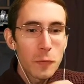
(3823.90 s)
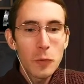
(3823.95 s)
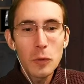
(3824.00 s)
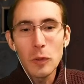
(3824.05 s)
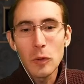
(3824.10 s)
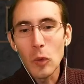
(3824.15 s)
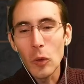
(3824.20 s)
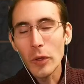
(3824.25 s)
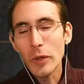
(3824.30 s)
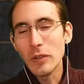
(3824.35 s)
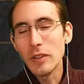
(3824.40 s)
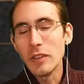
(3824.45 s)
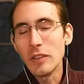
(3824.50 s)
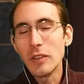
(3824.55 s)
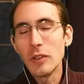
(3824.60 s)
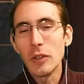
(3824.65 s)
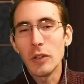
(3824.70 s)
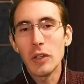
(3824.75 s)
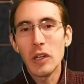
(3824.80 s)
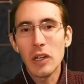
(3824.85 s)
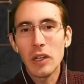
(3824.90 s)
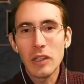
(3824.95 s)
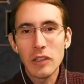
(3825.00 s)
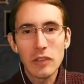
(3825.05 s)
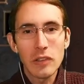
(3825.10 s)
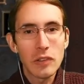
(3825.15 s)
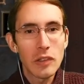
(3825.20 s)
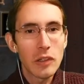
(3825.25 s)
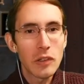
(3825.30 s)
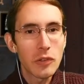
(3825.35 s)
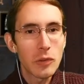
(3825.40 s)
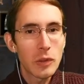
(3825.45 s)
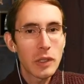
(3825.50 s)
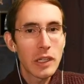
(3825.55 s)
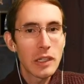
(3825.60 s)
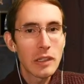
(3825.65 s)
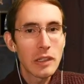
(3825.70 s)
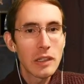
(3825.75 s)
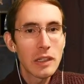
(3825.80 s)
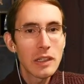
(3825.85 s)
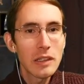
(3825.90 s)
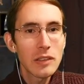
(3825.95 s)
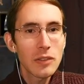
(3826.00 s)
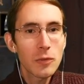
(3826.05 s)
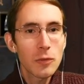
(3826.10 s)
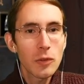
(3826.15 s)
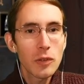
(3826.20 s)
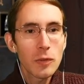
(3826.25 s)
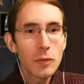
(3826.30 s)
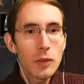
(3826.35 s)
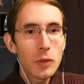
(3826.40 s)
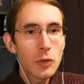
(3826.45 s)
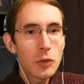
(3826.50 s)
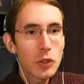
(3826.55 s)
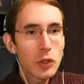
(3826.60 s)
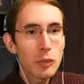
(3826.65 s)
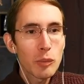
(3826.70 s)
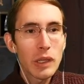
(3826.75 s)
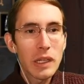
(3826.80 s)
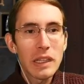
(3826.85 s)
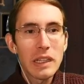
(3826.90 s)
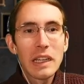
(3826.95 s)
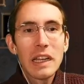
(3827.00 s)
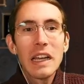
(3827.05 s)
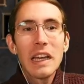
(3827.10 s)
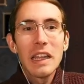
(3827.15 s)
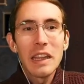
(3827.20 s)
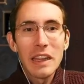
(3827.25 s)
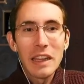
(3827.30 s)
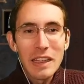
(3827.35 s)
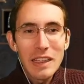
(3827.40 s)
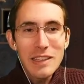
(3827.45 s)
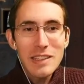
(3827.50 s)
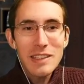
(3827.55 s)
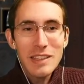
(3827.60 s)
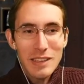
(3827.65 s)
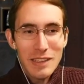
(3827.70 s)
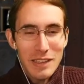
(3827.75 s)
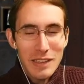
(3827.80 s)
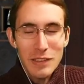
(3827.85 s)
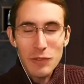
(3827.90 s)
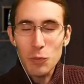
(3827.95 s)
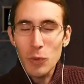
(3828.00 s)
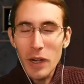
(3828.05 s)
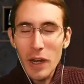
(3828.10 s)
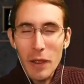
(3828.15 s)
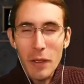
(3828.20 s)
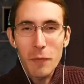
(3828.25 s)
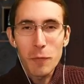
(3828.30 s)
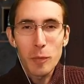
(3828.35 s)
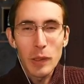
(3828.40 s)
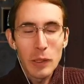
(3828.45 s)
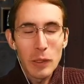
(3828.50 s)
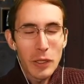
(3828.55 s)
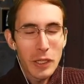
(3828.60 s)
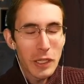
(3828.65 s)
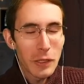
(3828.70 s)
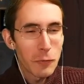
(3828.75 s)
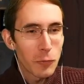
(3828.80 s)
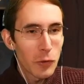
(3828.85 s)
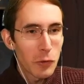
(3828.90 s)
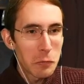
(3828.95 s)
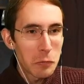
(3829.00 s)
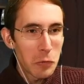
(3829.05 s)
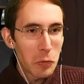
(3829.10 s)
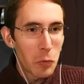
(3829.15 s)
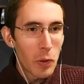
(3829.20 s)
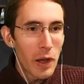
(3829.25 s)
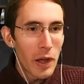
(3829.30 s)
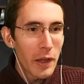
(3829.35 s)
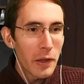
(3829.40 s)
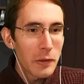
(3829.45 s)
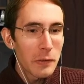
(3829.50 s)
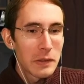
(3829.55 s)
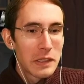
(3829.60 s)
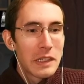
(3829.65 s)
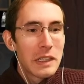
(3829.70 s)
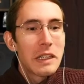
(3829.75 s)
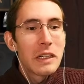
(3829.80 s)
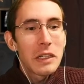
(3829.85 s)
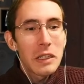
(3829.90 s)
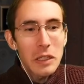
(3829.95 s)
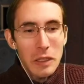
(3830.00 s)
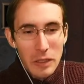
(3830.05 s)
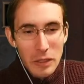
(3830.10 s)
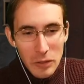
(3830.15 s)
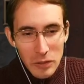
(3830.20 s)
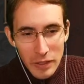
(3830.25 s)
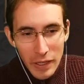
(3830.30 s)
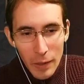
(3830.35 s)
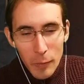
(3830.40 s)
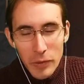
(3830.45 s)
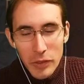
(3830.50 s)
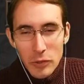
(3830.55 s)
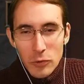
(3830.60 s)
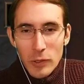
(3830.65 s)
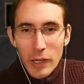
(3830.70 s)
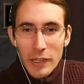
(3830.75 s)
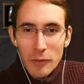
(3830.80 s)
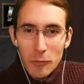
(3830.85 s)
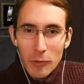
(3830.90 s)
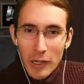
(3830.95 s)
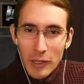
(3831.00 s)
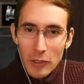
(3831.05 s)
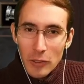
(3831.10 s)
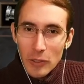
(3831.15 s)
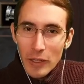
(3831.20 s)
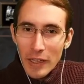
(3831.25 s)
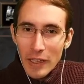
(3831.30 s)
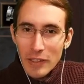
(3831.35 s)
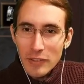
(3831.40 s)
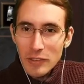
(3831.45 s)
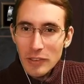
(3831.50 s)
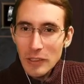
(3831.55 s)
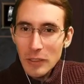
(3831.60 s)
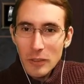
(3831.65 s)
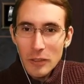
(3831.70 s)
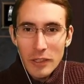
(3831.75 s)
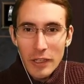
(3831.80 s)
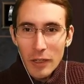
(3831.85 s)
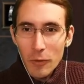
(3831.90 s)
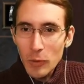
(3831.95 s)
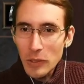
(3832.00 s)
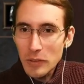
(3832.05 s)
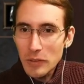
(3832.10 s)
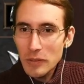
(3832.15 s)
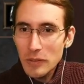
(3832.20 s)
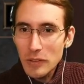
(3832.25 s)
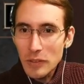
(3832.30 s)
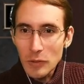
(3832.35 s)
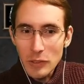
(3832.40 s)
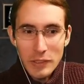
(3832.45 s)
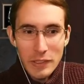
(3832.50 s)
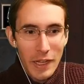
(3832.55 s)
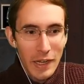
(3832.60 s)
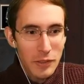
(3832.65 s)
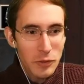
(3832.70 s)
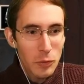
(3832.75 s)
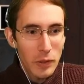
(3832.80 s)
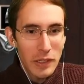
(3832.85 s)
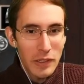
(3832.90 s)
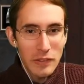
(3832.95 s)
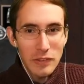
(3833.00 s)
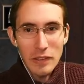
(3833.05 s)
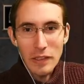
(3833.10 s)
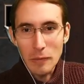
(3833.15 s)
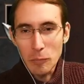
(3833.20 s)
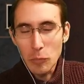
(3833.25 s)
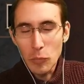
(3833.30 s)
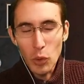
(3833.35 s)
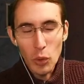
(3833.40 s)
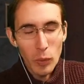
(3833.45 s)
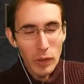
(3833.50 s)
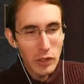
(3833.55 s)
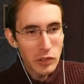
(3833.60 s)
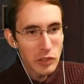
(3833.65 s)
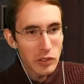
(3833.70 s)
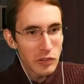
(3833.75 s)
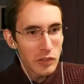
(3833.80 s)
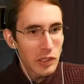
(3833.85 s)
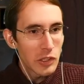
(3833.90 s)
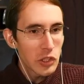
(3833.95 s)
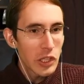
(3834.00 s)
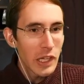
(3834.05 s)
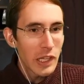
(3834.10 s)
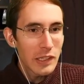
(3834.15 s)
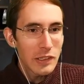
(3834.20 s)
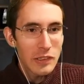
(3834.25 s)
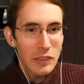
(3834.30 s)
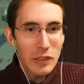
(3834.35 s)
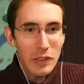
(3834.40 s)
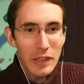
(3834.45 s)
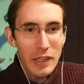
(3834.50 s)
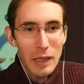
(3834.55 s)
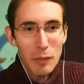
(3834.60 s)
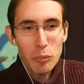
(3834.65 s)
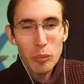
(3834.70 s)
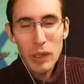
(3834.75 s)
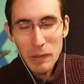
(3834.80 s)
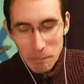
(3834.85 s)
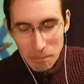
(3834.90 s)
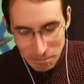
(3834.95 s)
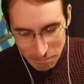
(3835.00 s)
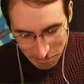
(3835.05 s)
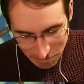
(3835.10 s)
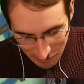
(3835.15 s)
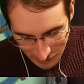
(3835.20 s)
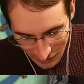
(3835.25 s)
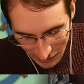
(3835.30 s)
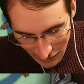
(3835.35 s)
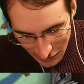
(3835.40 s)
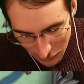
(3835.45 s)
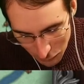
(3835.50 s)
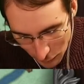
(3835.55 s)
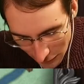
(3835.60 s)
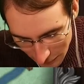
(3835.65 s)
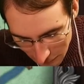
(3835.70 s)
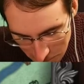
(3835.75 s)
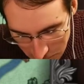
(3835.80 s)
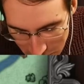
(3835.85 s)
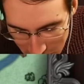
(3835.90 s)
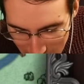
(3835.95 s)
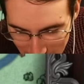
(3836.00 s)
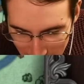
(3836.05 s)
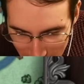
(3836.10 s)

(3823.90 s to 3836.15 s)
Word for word: Full loyalty to your cause is also kind of nice for the future, but this is what I've been looking for for a while. Clearly, I want the Dragon Rider class. Clearly, I want to attack twice and more range to siege cannons and all that. But it can wait.